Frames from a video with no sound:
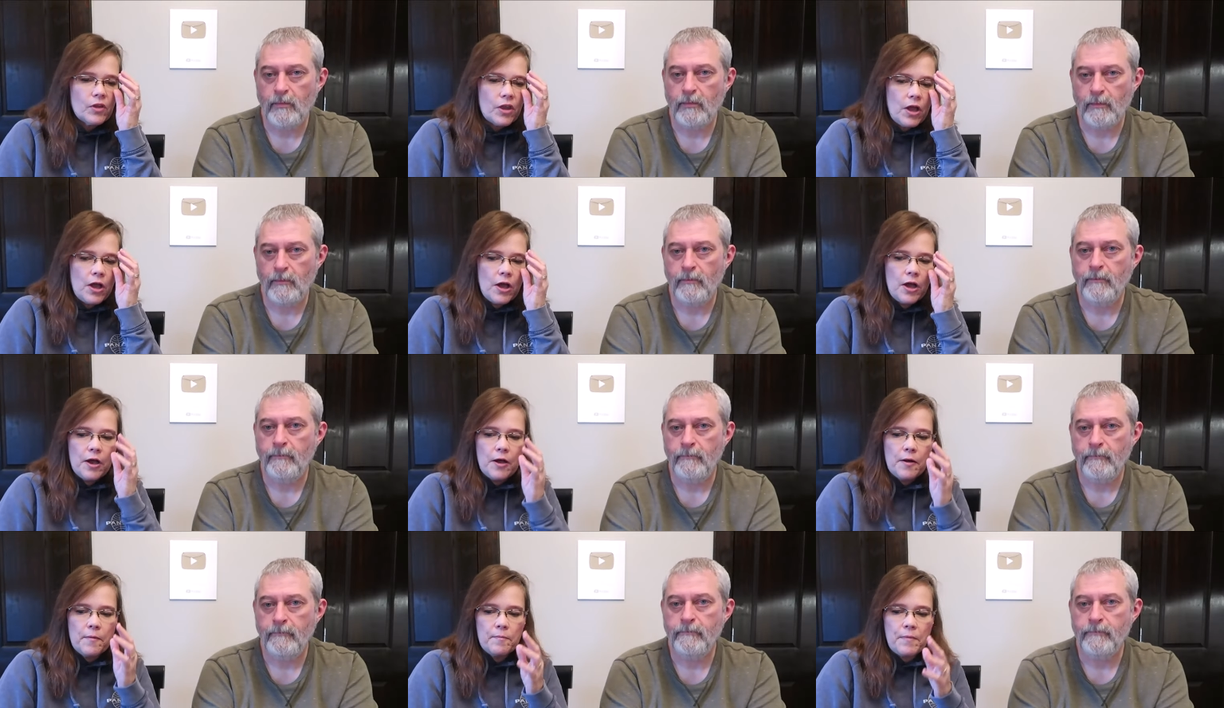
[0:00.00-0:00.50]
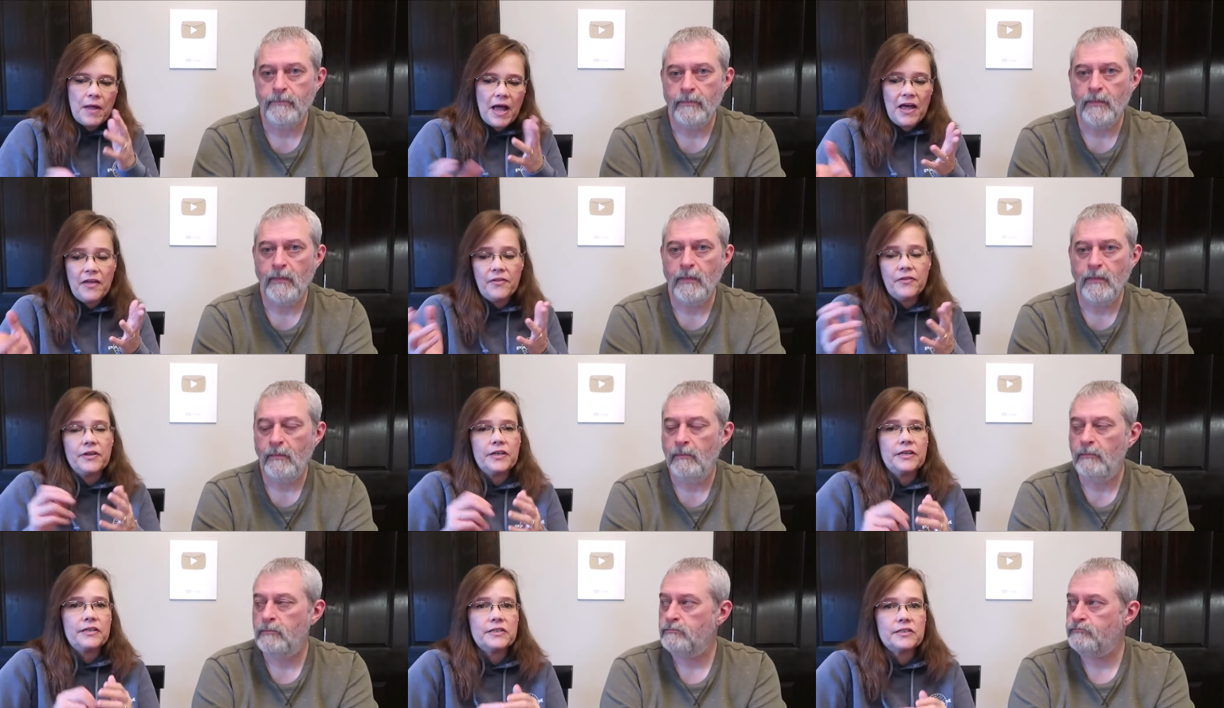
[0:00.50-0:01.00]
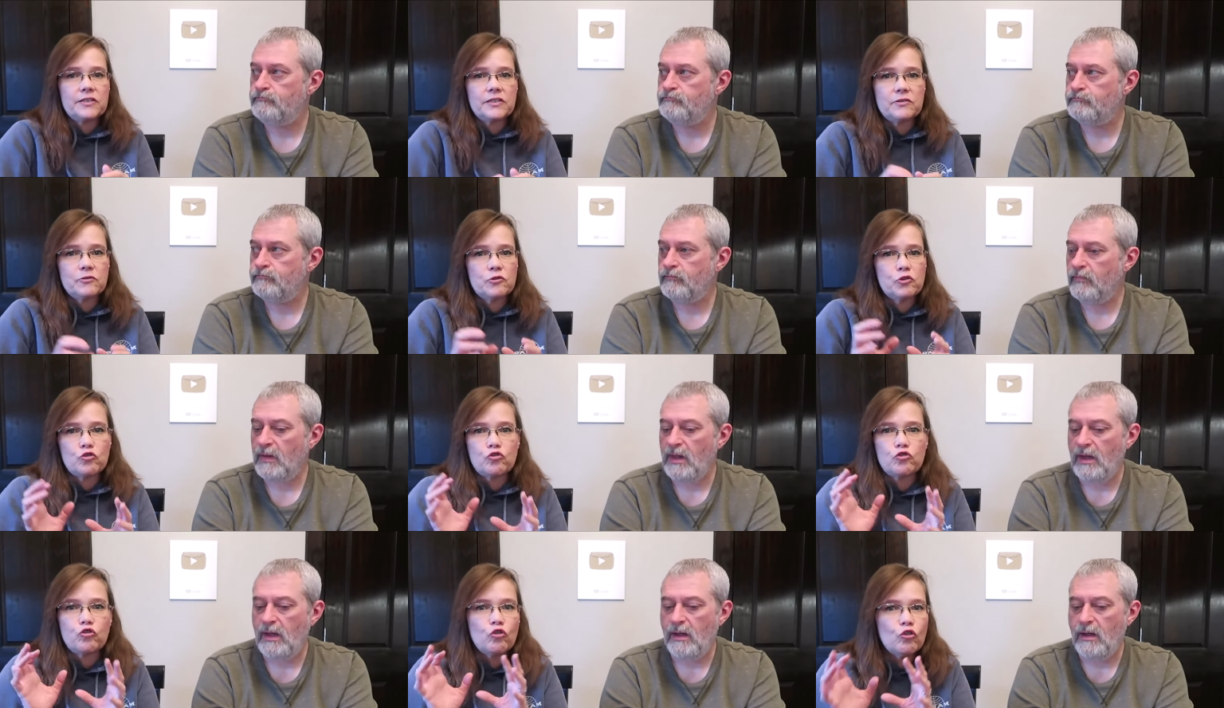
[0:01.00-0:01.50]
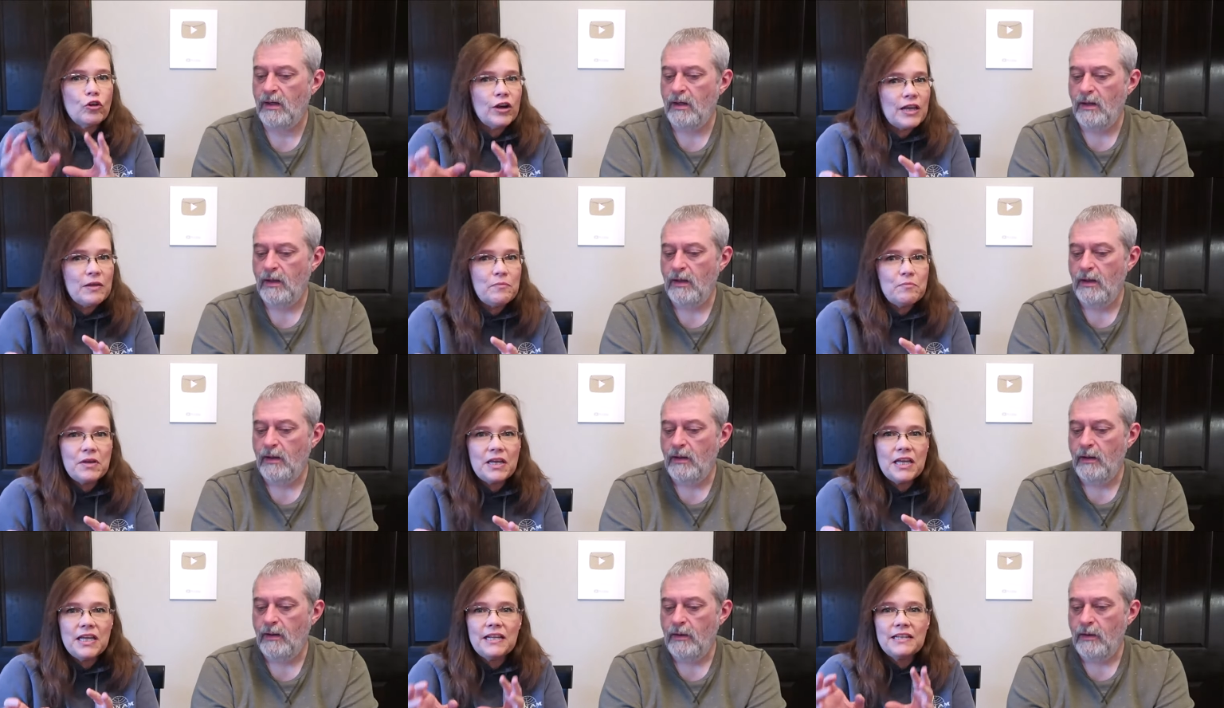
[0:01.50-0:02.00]
Speaker 1: Um, I think it's yeah.
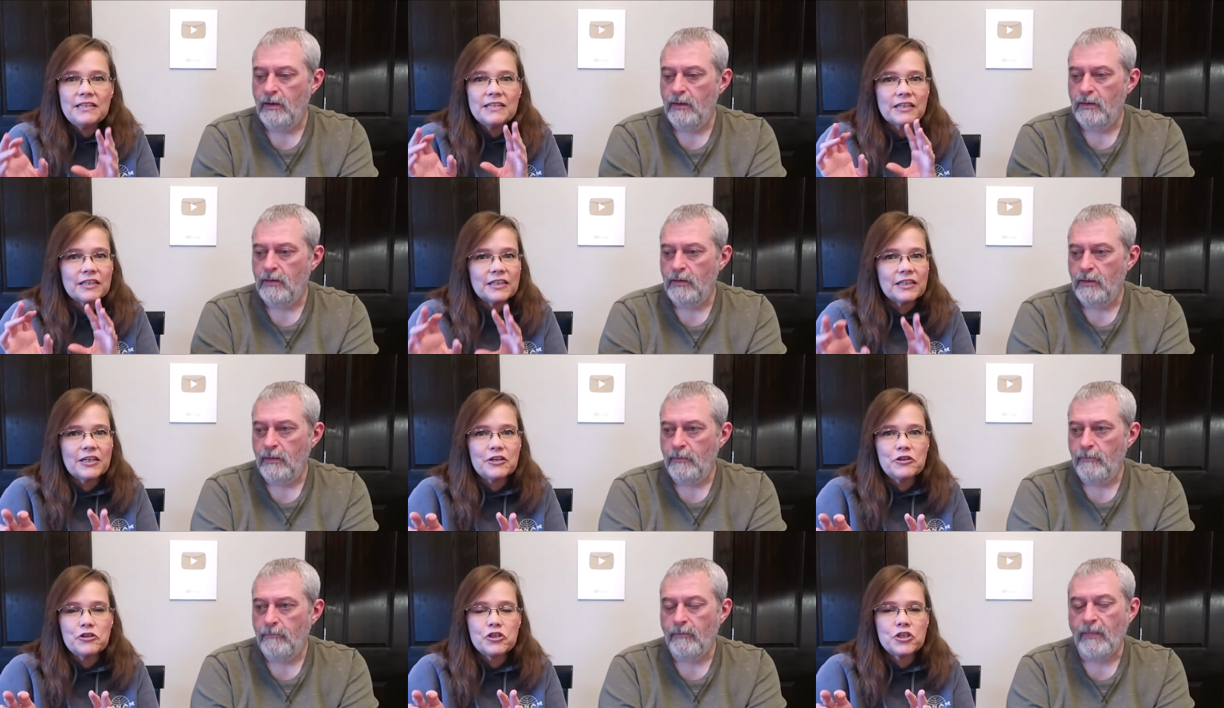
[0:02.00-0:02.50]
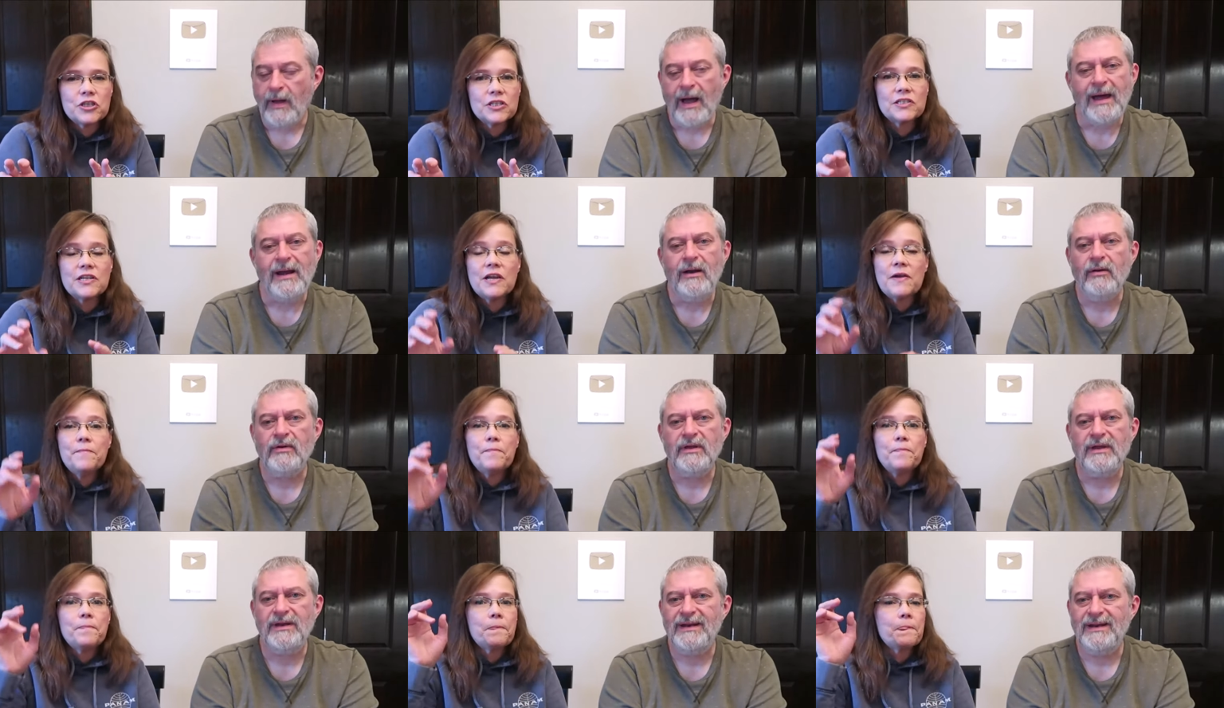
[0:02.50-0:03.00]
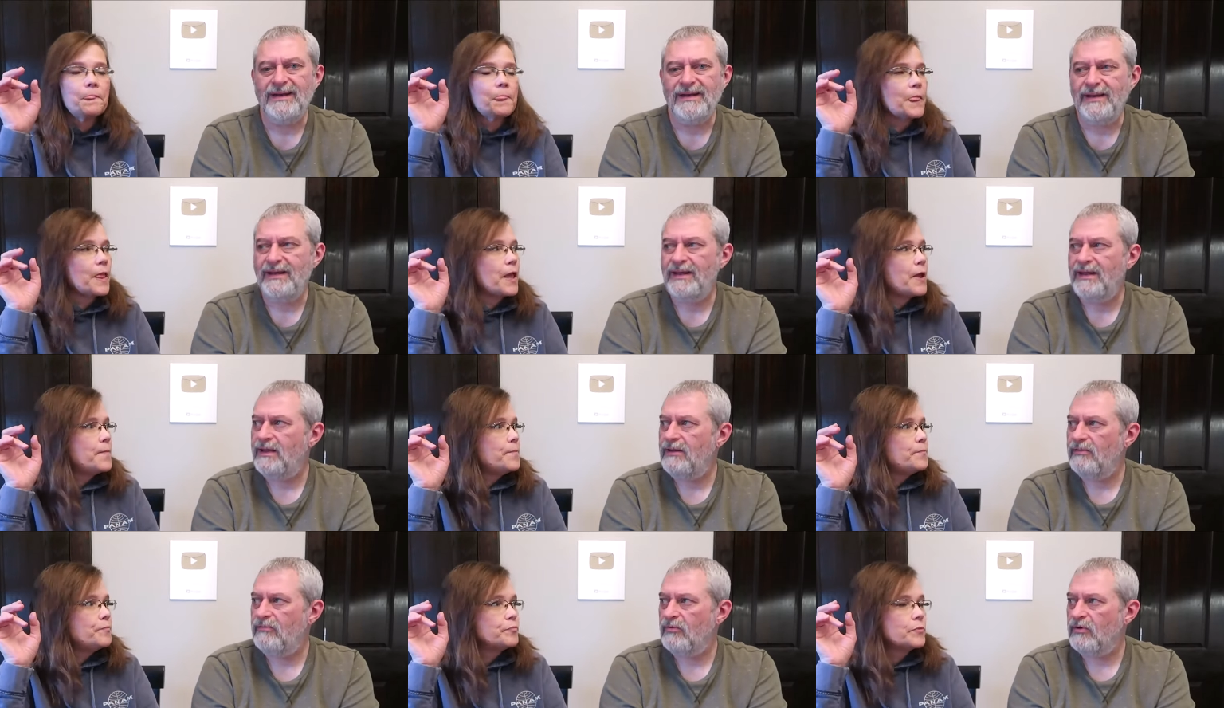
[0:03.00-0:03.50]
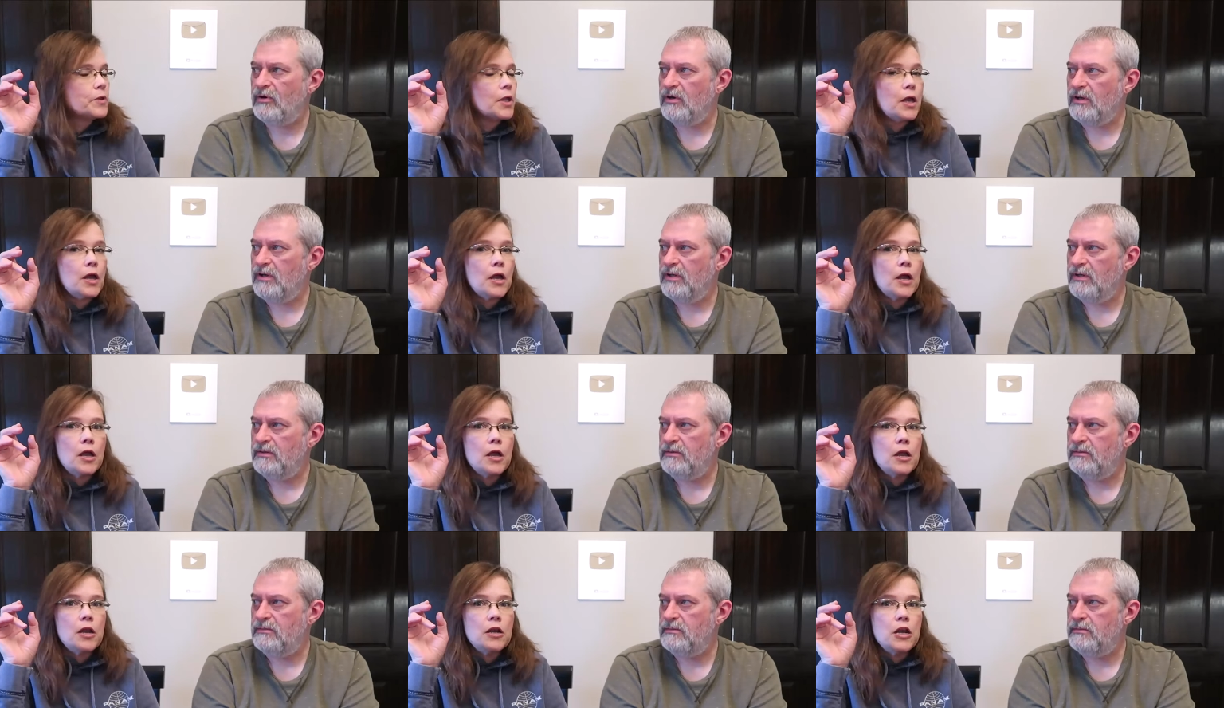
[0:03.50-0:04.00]
creamy, delicious. I don't get any heat really.